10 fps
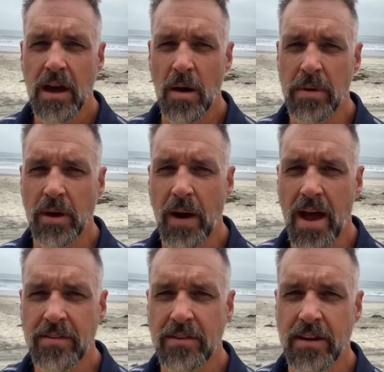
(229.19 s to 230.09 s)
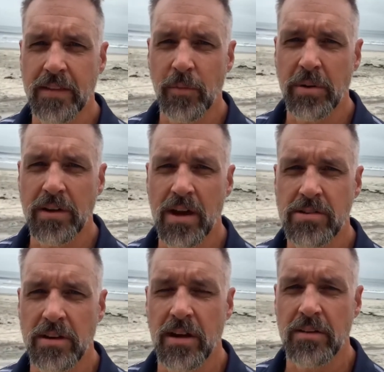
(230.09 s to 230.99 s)
amino acid in the
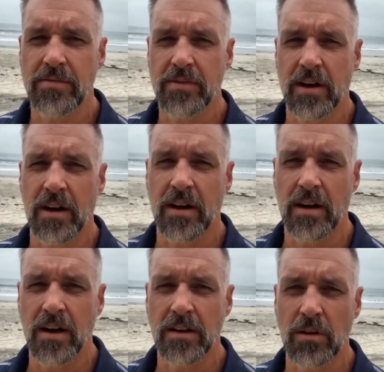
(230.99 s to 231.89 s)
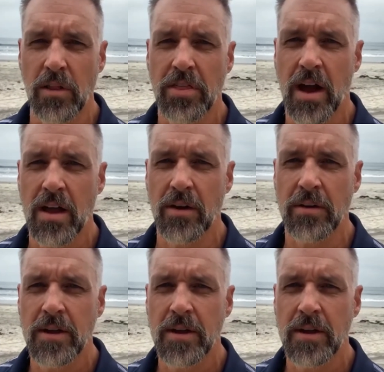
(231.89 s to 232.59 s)
production of uh, glutathione.